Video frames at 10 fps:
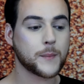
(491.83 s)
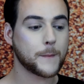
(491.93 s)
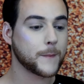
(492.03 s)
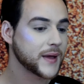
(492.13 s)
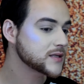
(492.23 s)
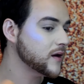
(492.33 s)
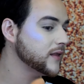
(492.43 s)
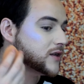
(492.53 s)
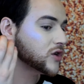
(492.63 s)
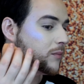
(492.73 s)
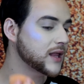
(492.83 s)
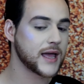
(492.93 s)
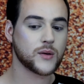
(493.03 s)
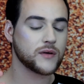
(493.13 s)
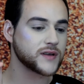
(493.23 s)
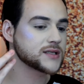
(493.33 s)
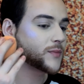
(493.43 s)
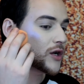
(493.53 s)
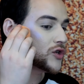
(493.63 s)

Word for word: That's why I like to apply it with a sponge,